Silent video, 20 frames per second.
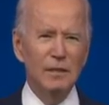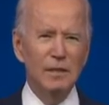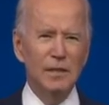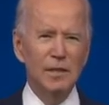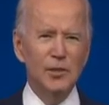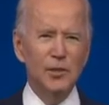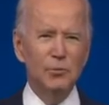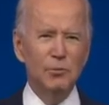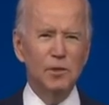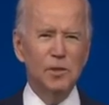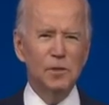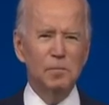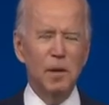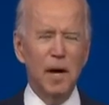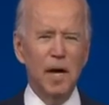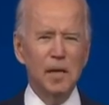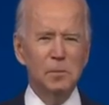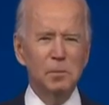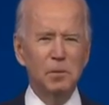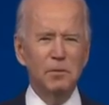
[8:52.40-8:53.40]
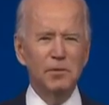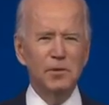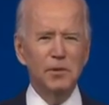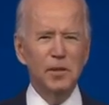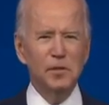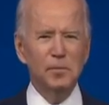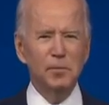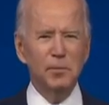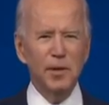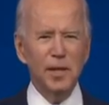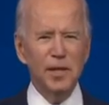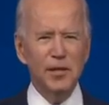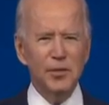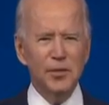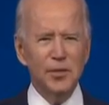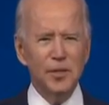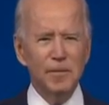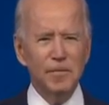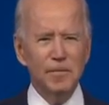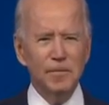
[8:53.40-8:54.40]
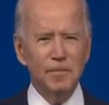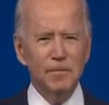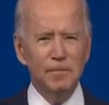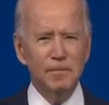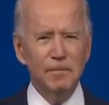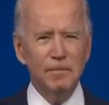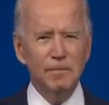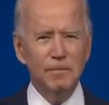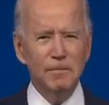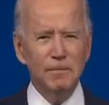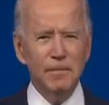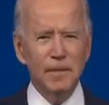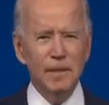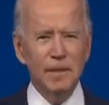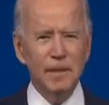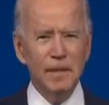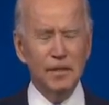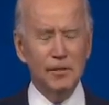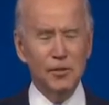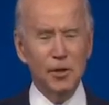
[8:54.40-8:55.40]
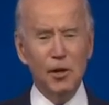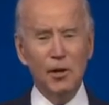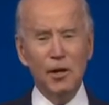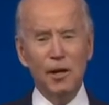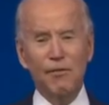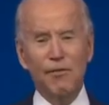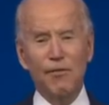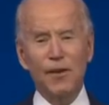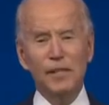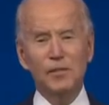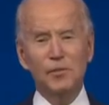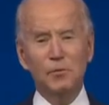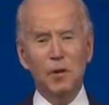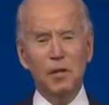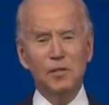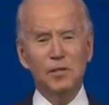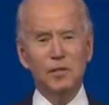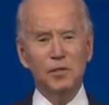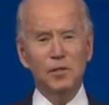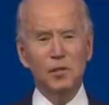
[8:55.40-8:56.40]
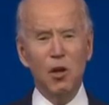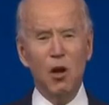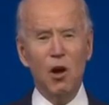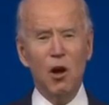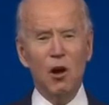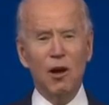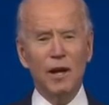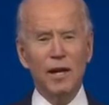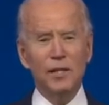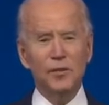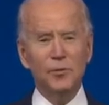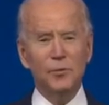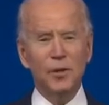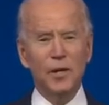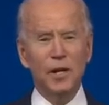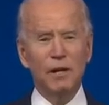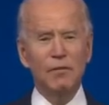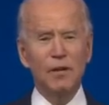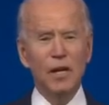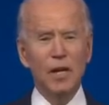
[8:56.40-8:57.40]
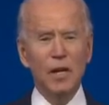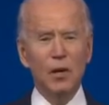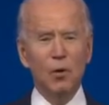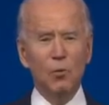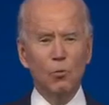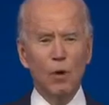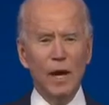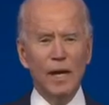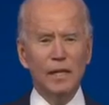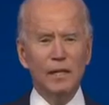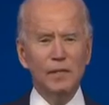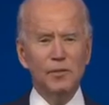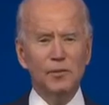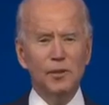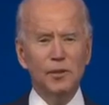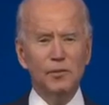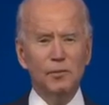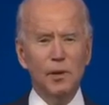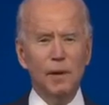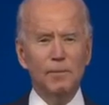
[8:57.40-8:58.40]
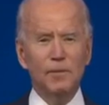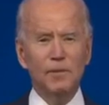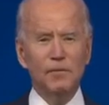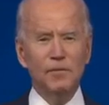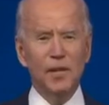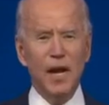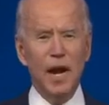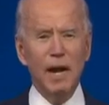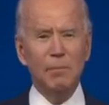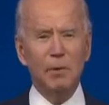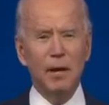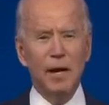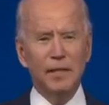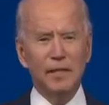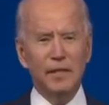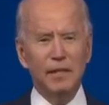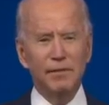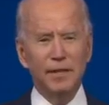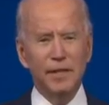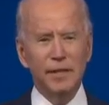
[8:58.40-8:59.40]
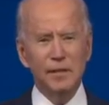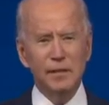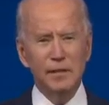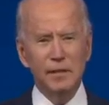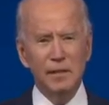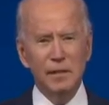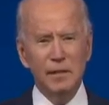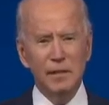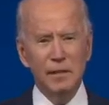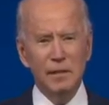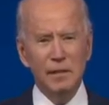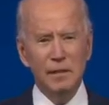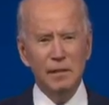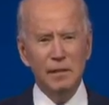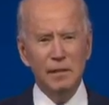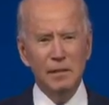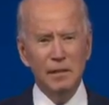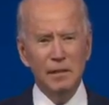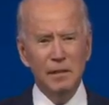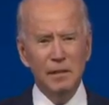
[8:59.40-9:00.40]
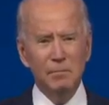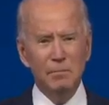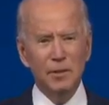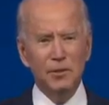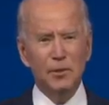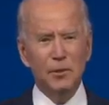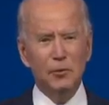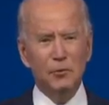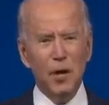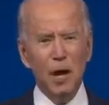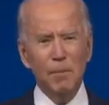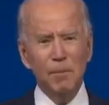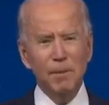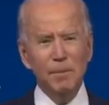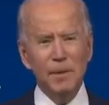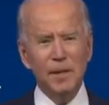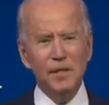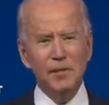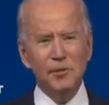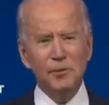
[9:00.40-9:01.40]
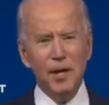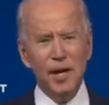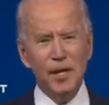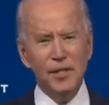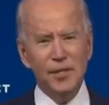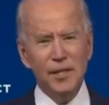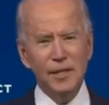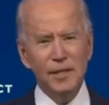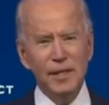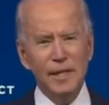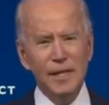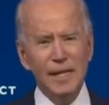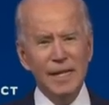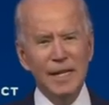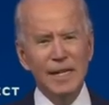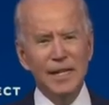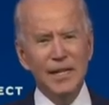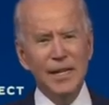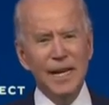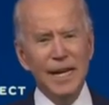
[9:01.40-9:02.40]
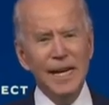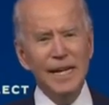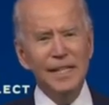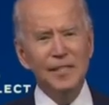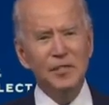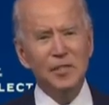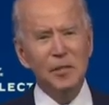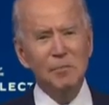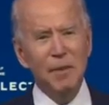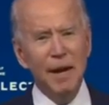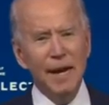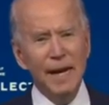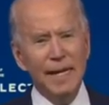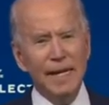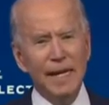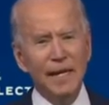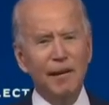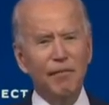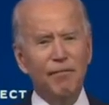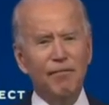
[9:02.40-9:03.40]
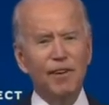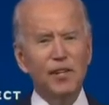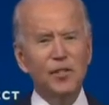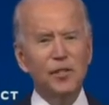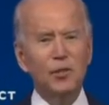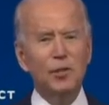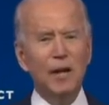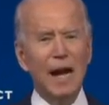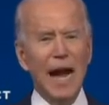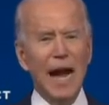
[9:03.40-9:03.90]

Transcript: is responsible for this breach. It certainly fits Russia's long history of reckless, disruptive cyber activities. But the Trump administration needs to make an official